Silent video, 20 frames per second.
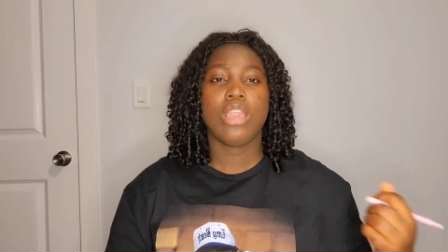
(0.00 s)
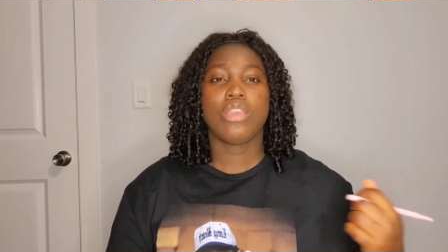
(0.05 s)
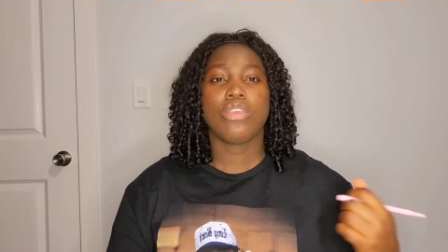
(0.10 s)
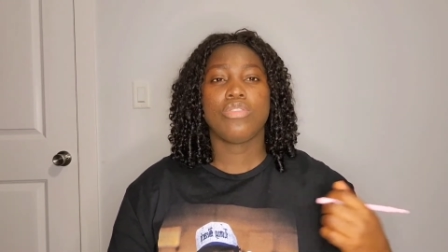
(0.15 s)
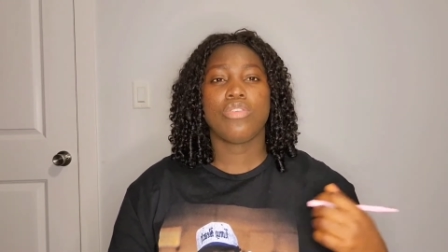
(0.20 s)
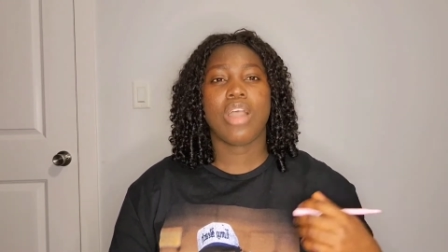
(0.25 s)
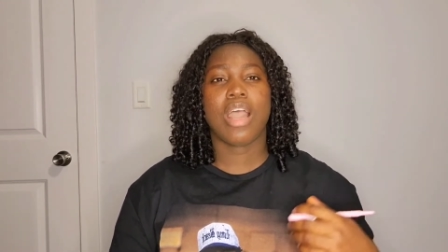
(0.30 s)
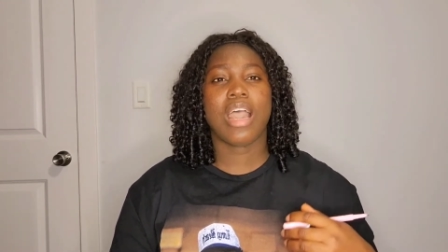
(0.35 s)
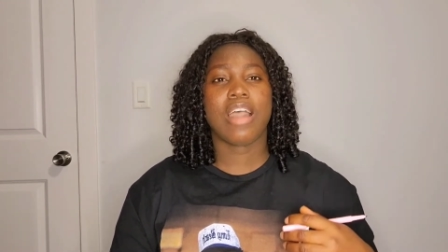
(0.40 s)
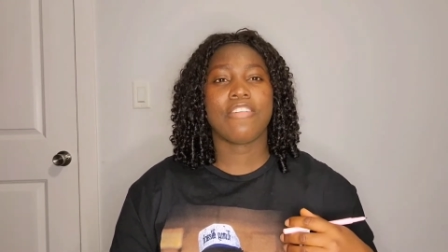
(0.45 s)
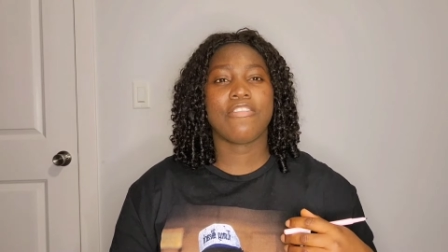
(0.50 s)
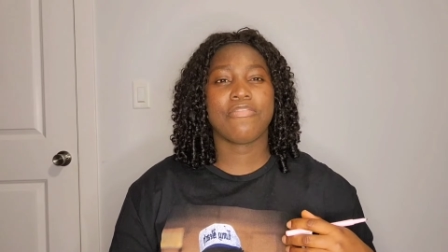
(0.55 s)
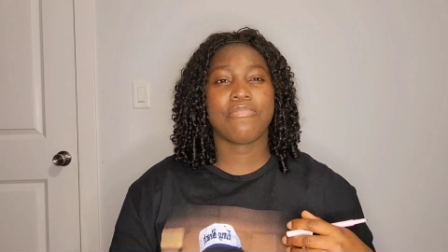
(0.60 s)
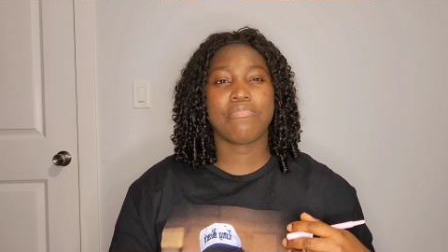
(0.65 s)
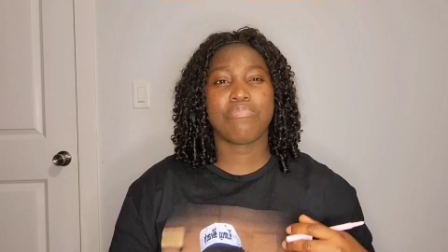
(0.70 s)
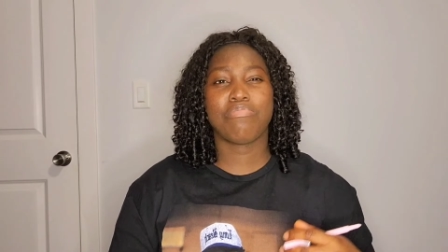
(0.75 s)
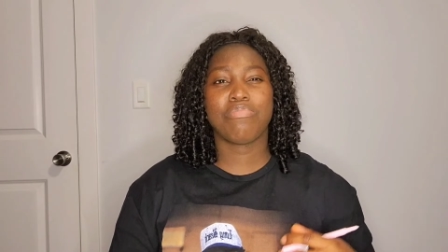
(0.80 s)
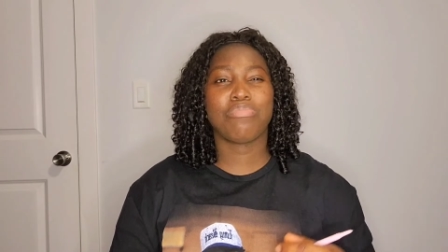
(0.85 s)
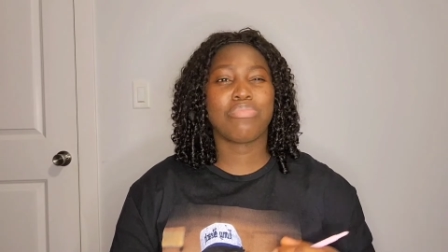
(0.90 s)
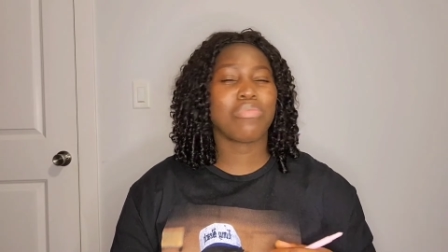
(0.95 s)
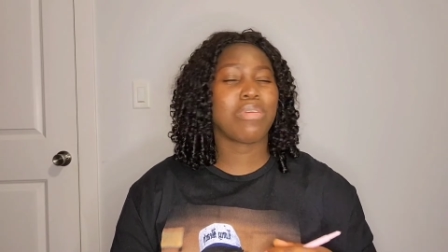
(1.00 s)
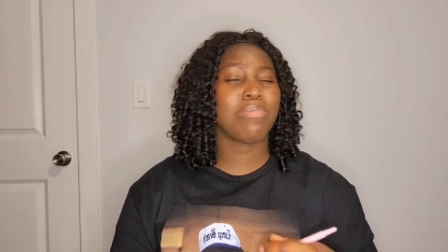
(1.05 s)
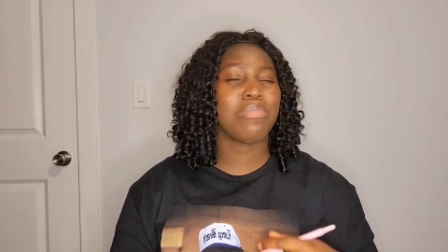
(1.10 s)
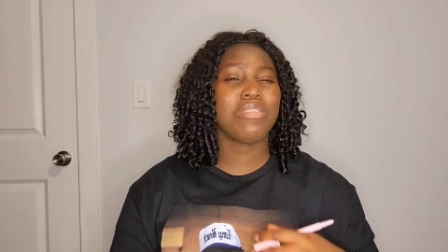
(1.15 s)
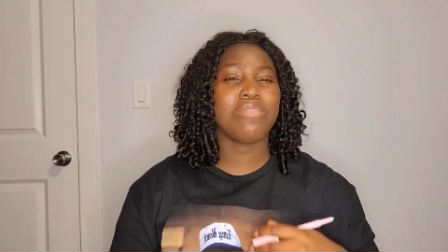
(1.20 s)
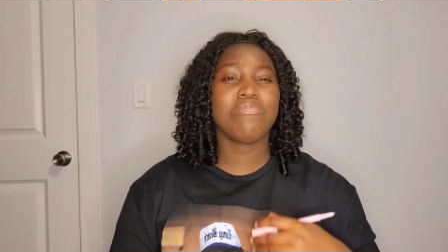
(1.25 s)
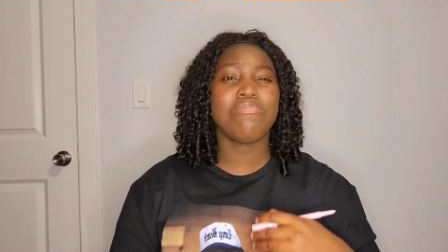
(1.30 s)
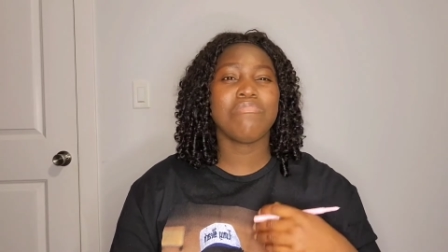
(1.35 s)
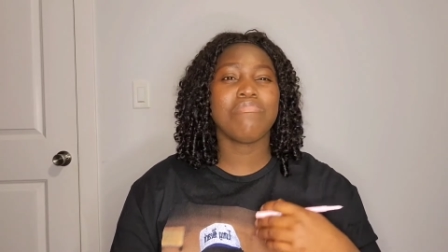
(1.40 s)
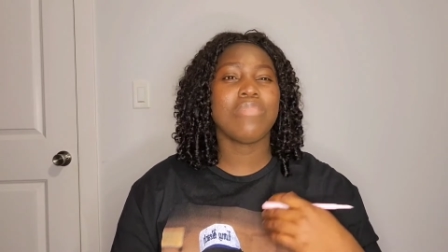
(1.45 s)
you have
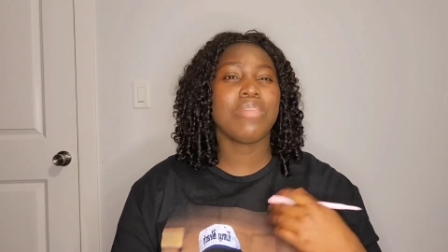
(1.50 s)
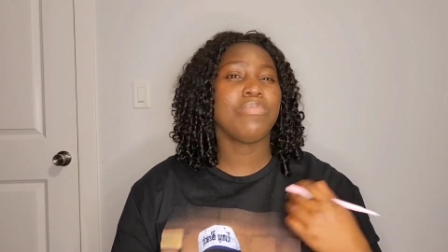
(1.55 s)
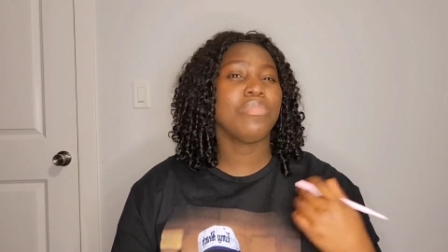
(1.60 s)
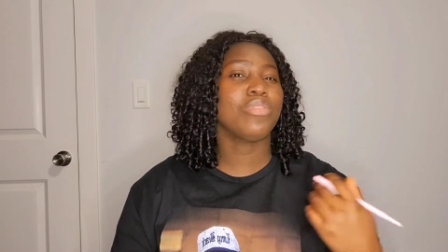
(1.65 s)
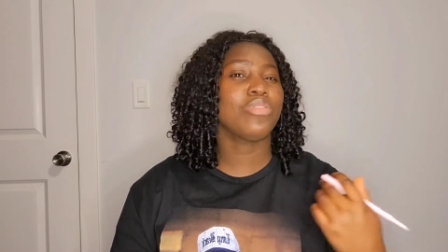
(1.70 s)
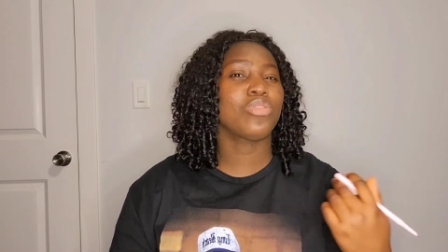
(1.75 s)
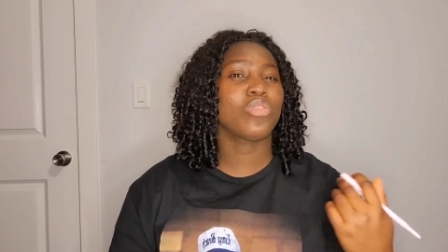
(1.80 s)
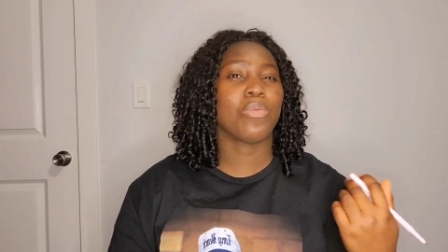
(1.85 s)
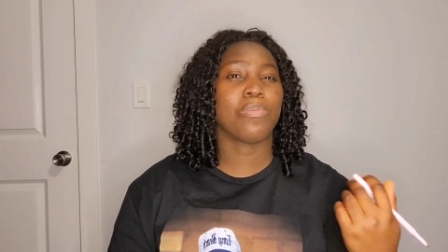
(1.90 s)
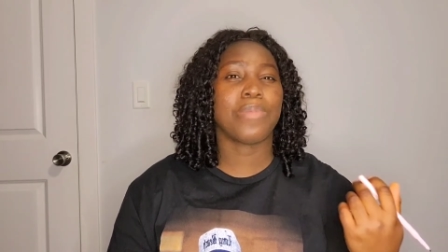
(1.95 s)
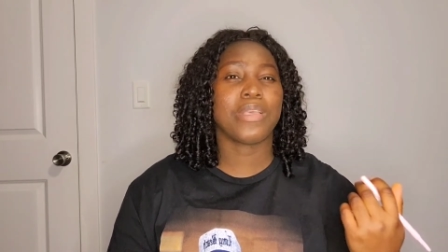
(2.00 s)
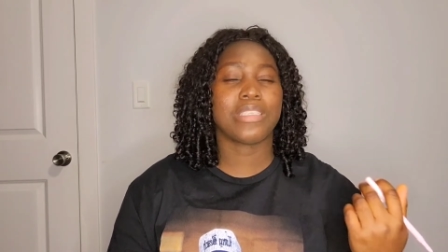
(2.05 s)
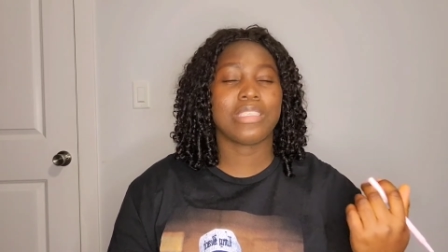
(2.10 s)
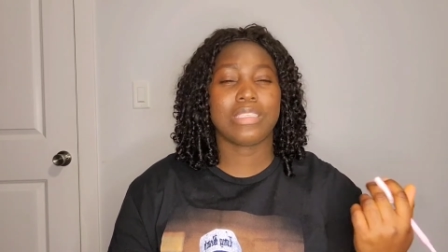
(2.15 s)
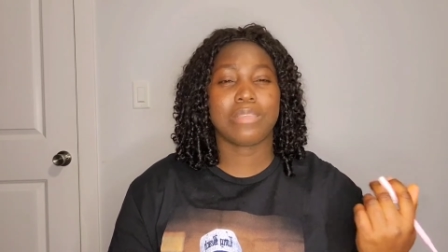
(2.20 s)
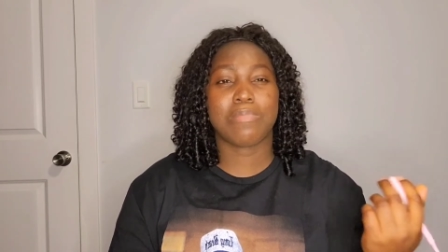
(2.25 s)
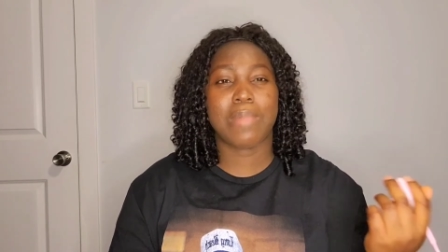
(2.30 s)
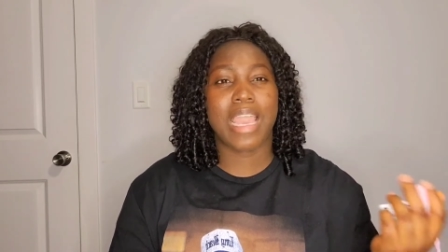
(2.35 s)
probably maybe some persons